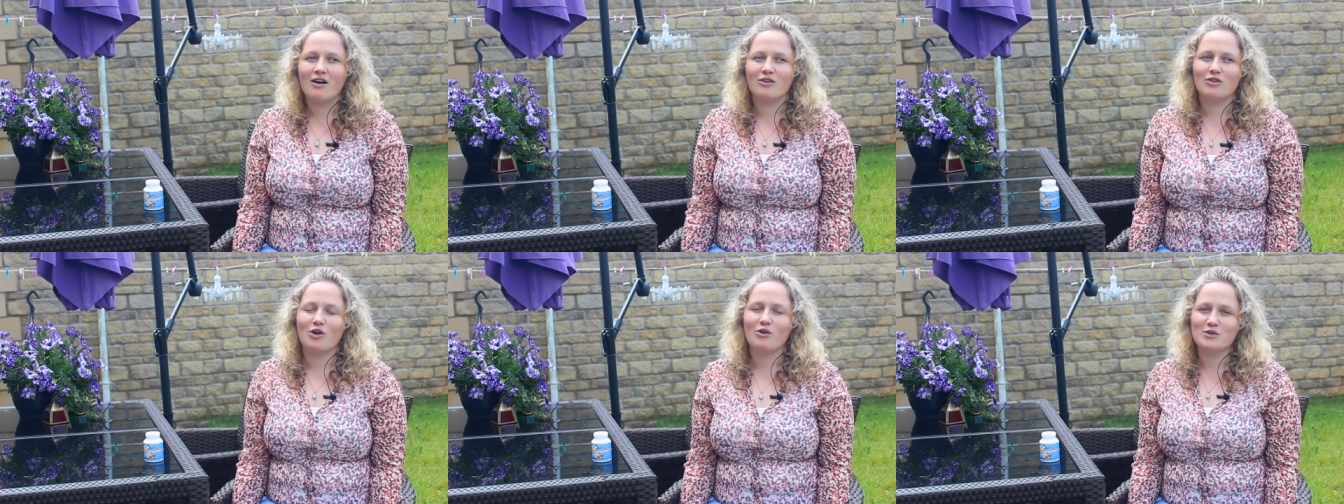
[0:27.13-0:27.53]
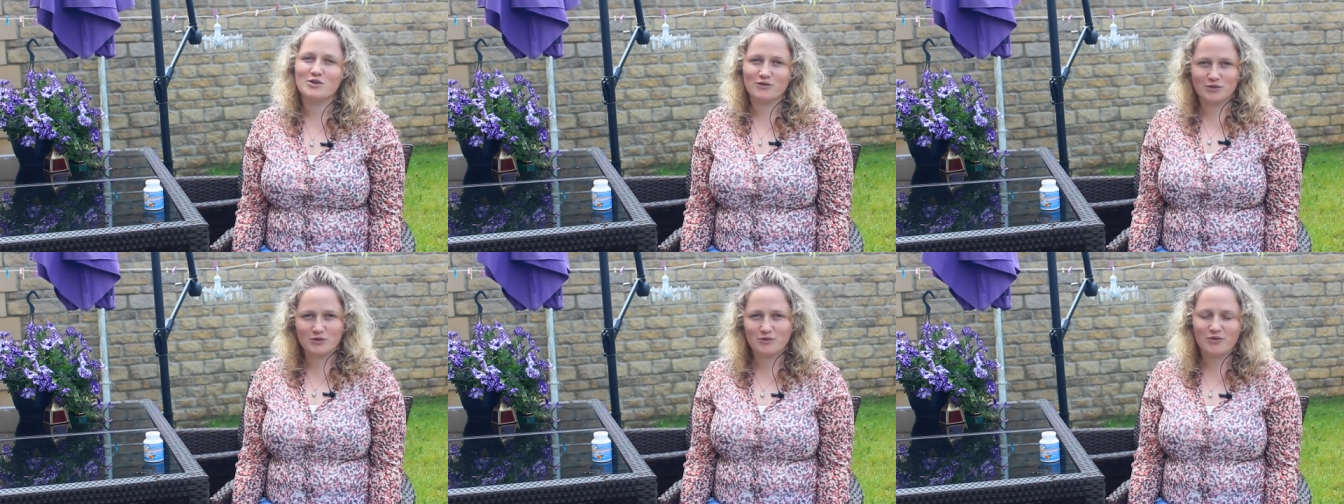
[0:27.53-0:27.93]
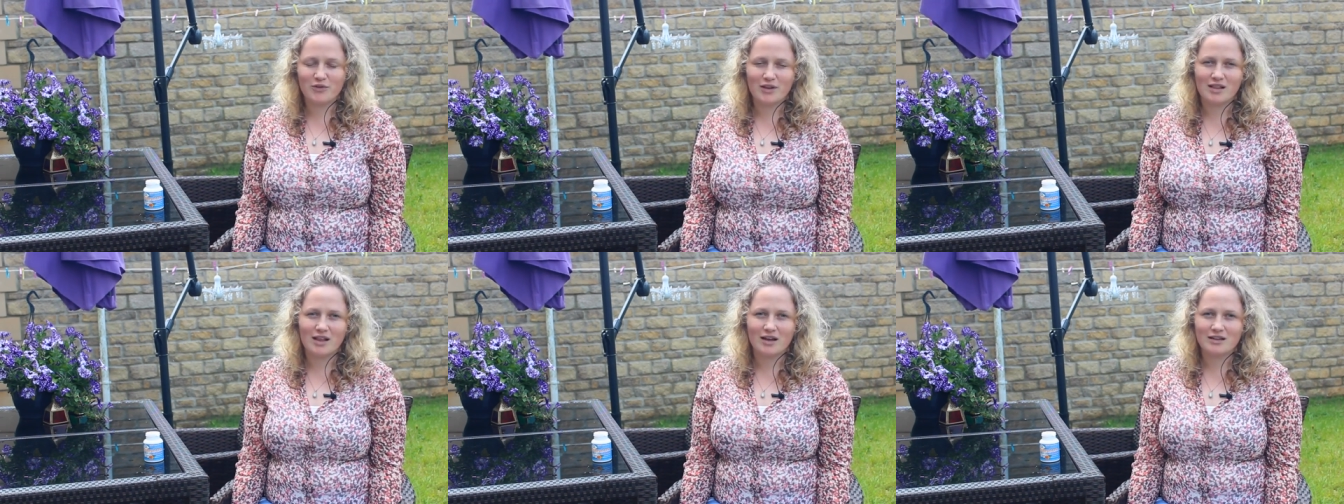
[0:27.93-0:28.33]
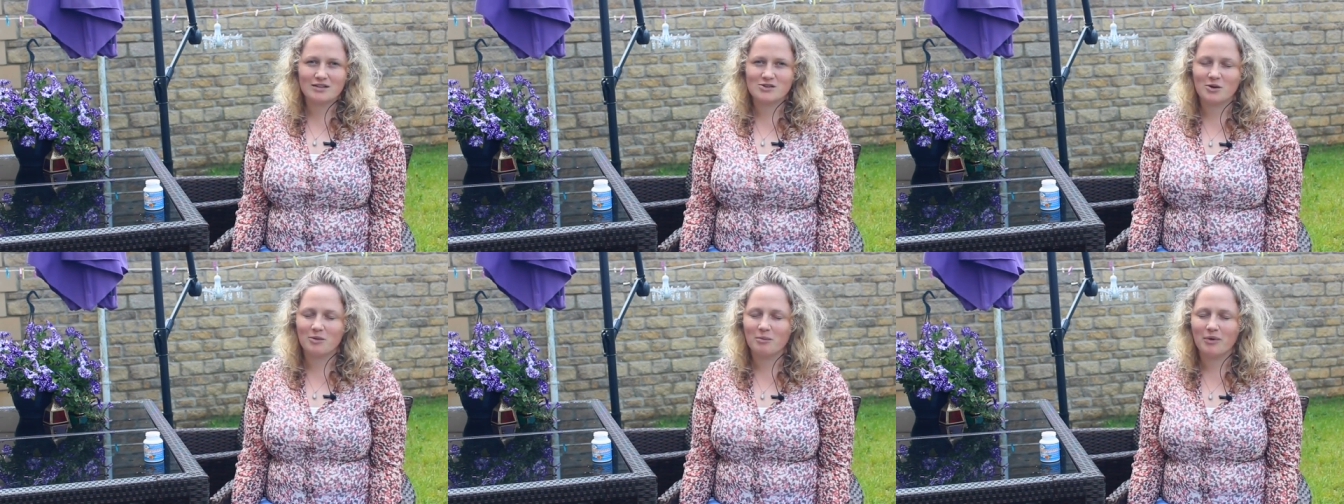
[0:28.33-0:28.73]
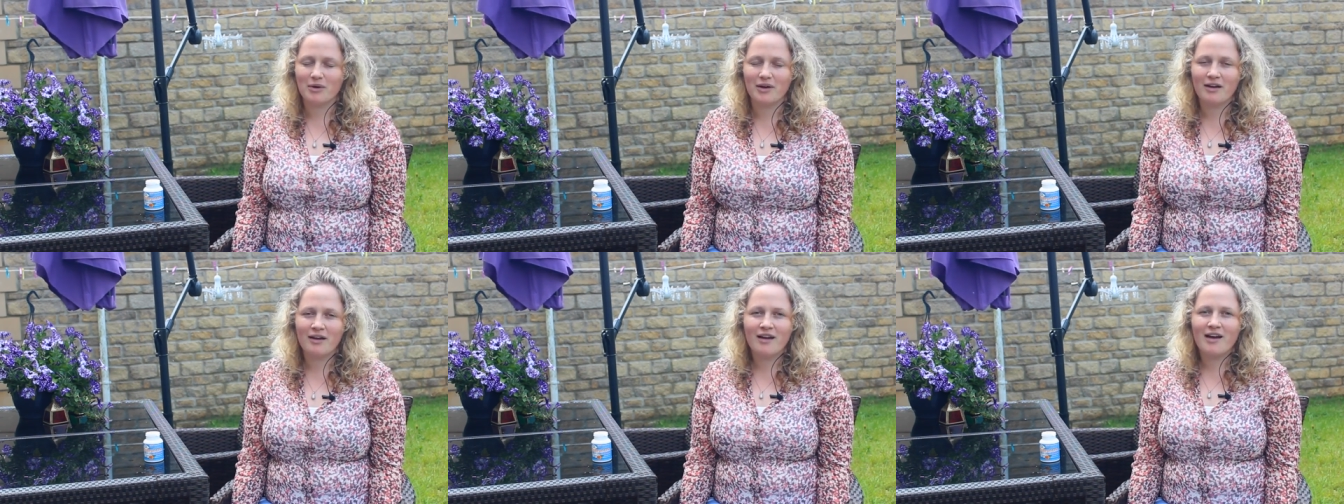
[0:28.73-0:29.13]
and always would feel like a
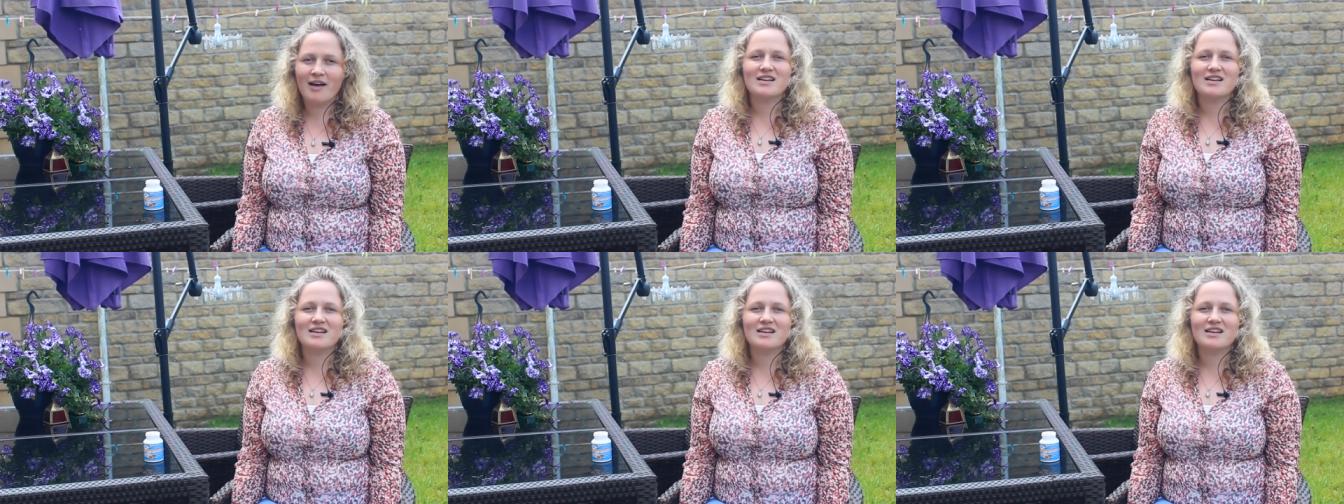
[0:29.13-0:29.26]
tomboy.